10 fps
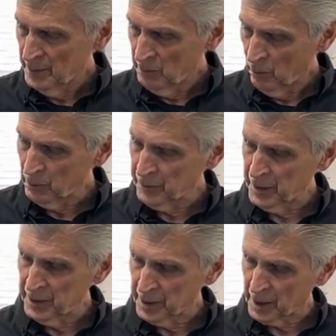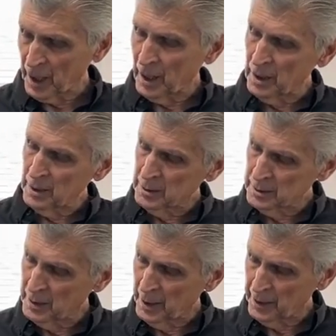won't fit in the car,
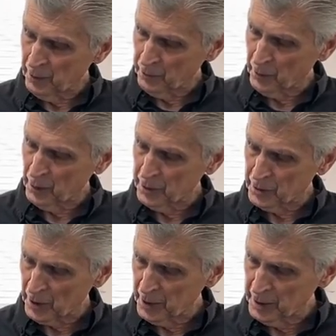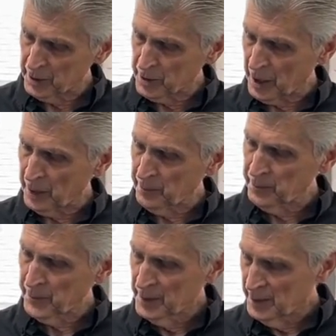and therefore they're trying to jam,
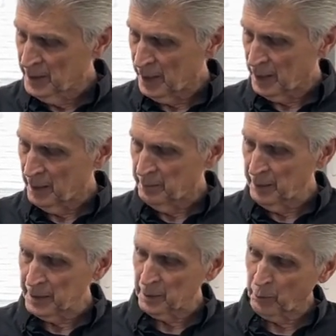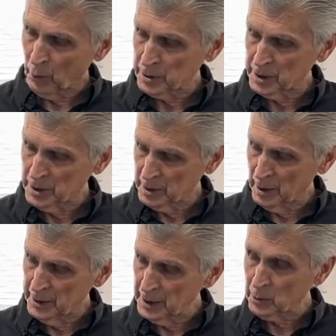make the ports as
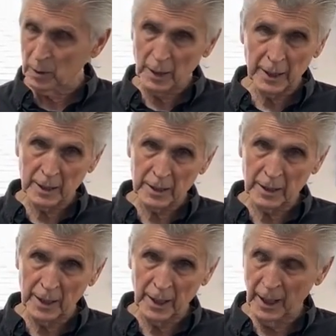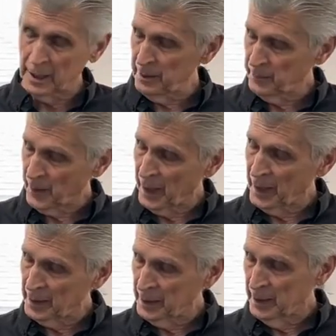equal length as they can,
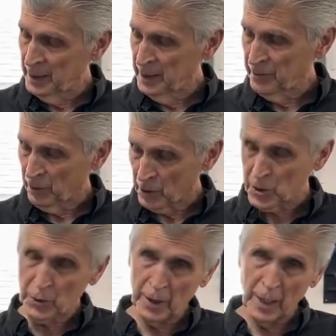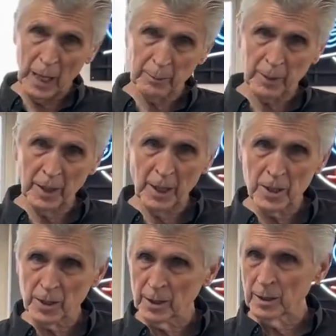and for a street
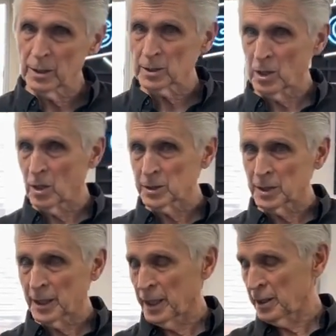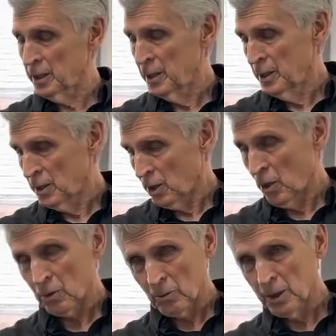application, as long as they can.
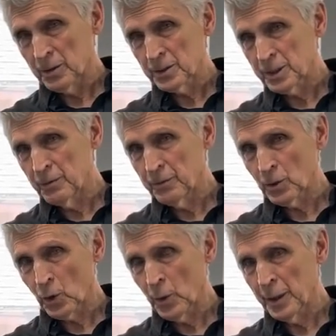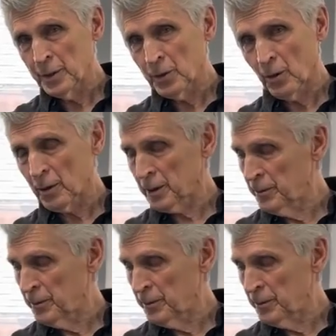Long runners give you low end torque.